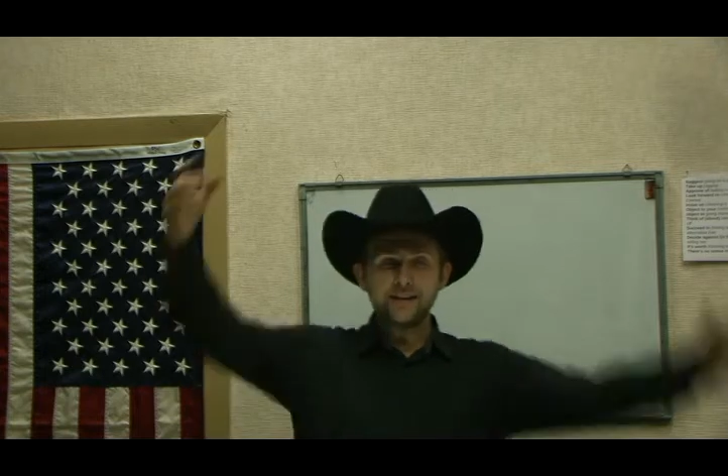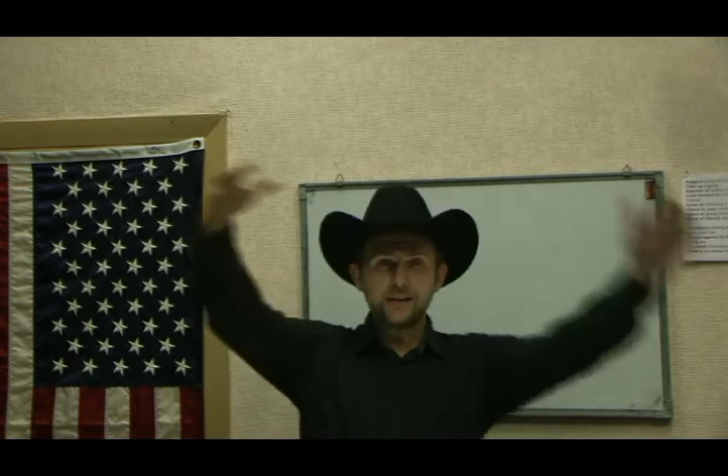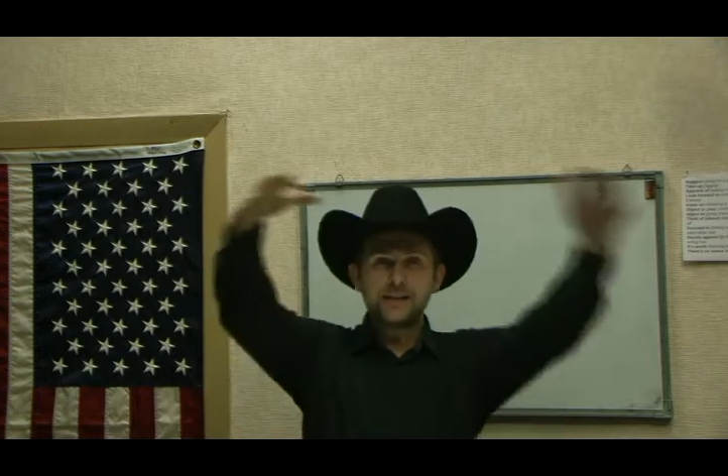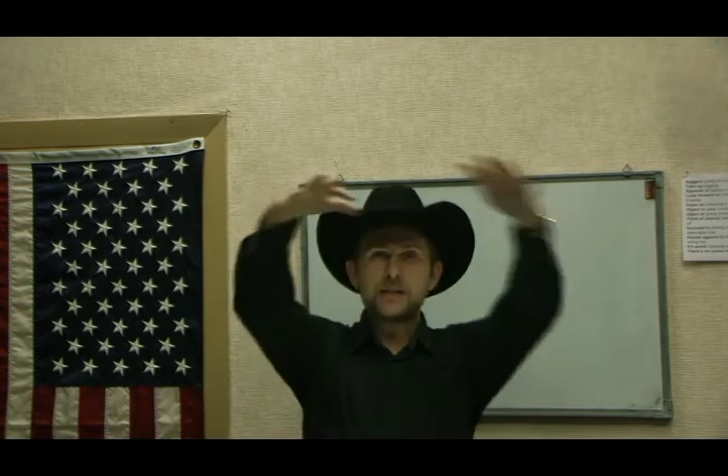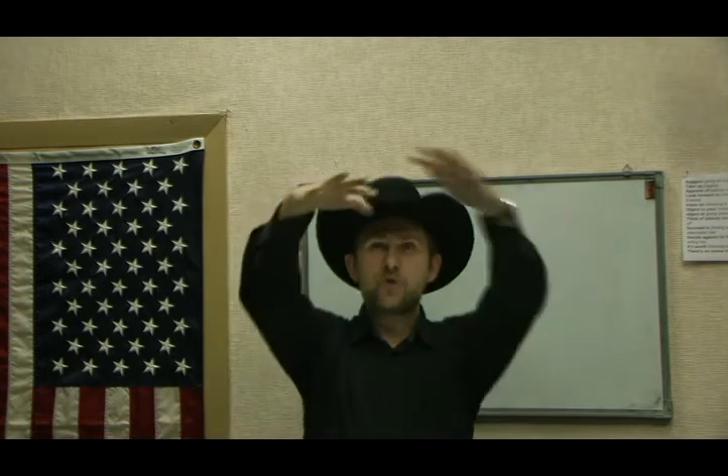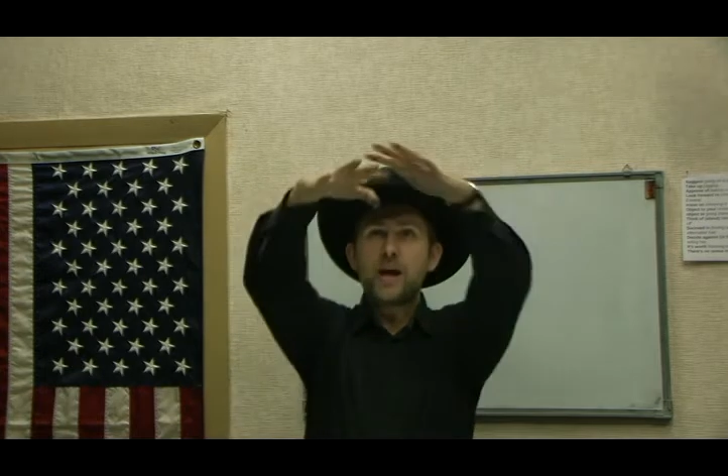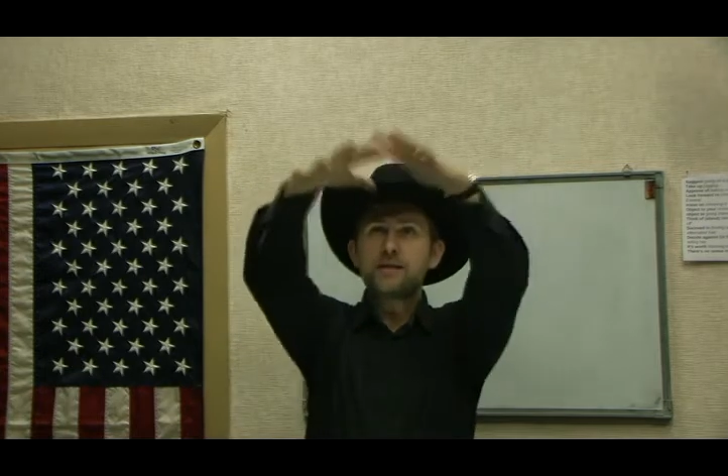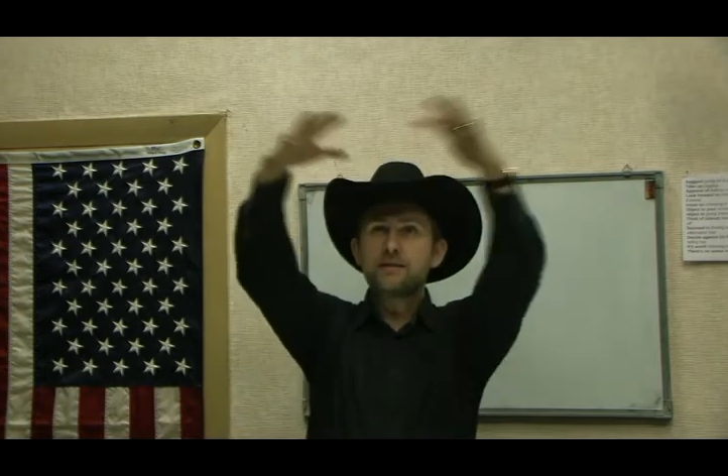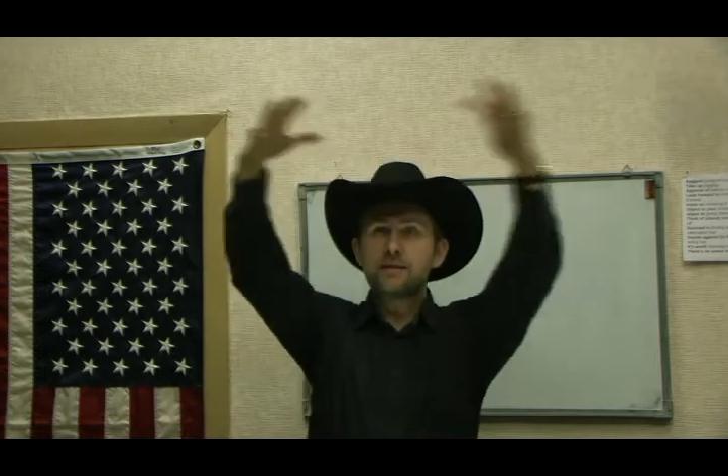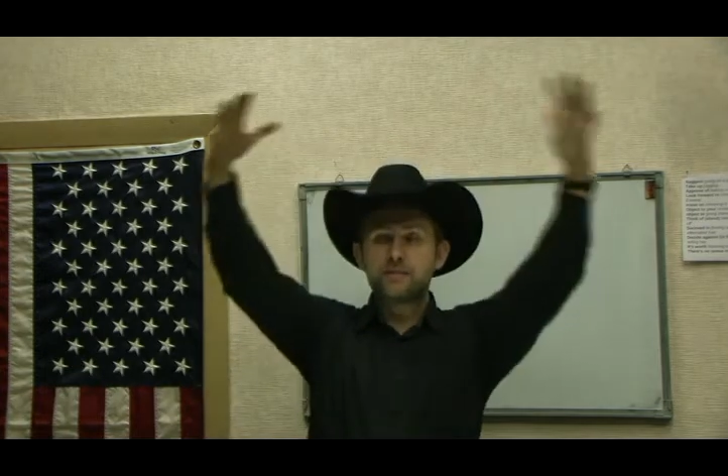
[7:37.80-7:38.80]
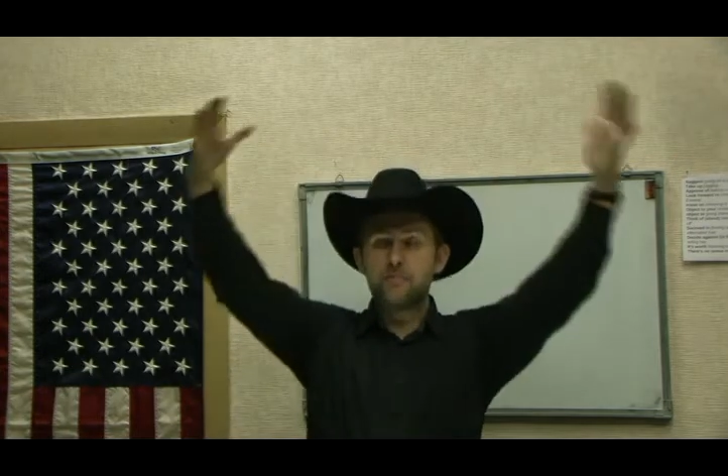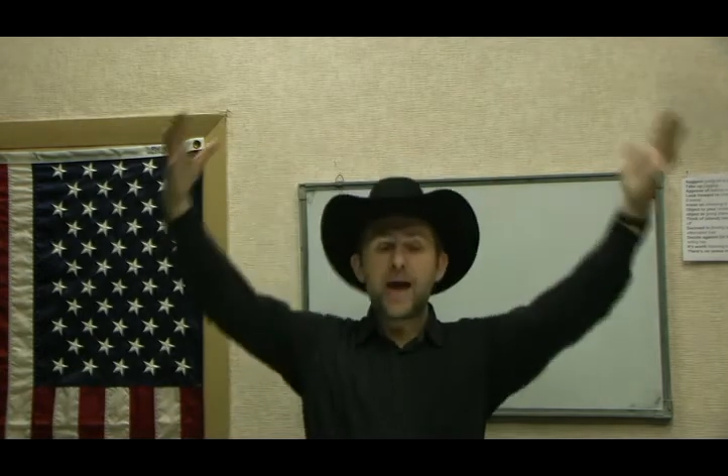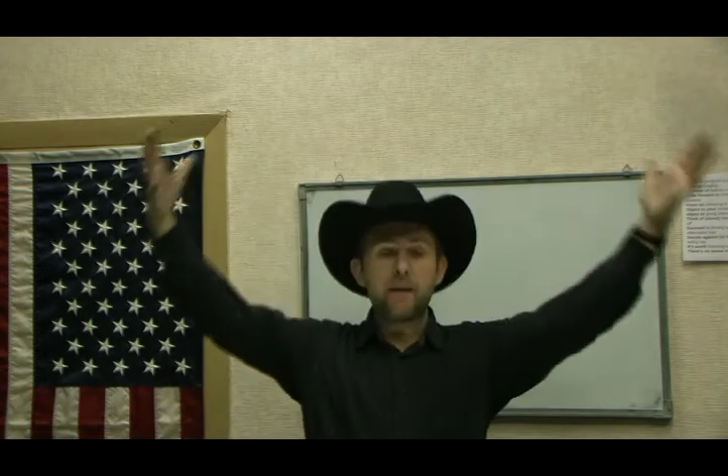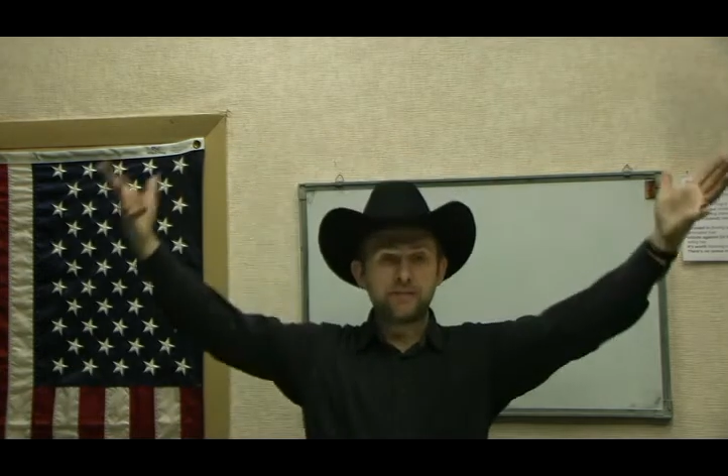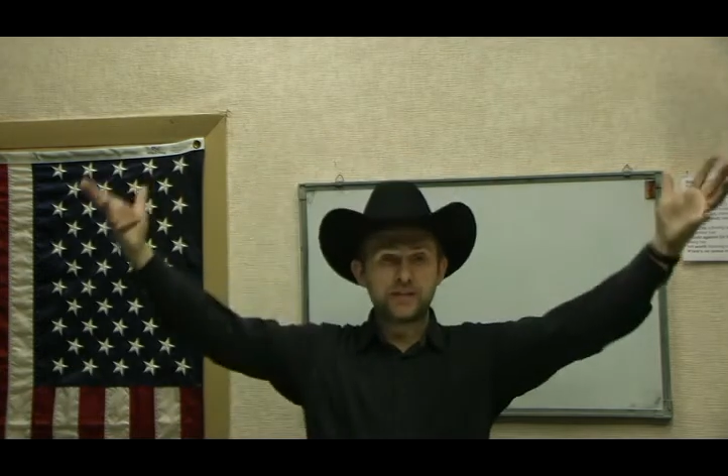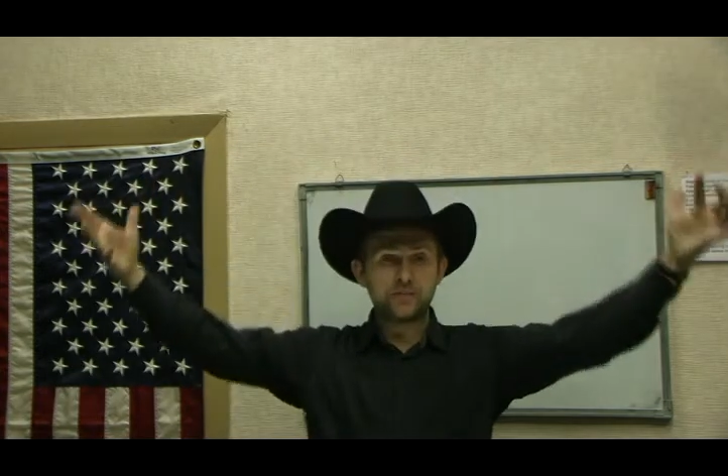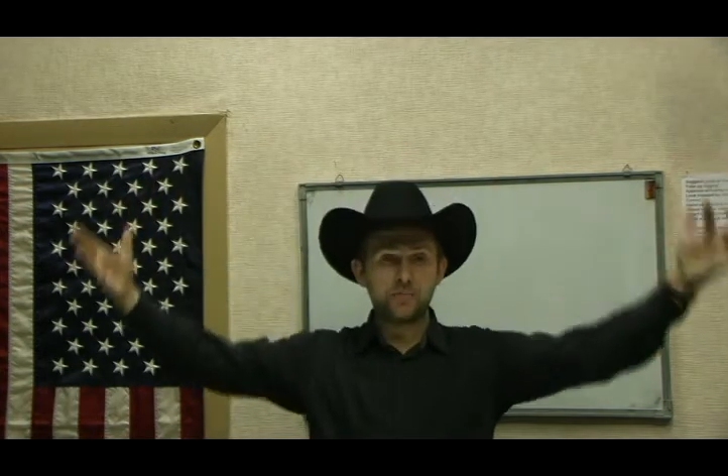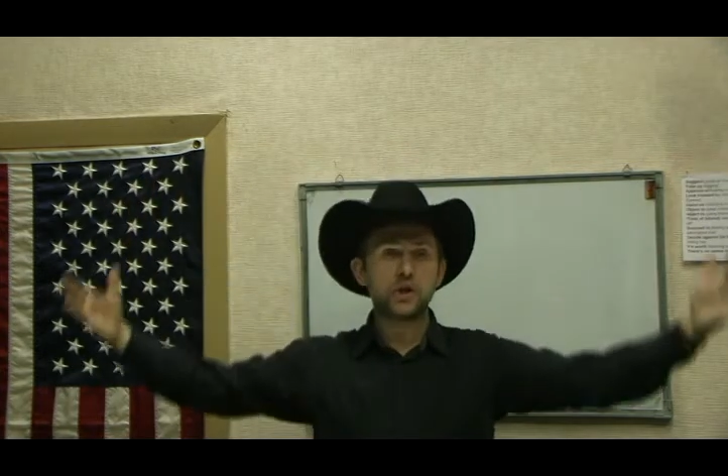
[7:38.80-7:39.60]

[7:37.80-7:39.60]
And creating this map,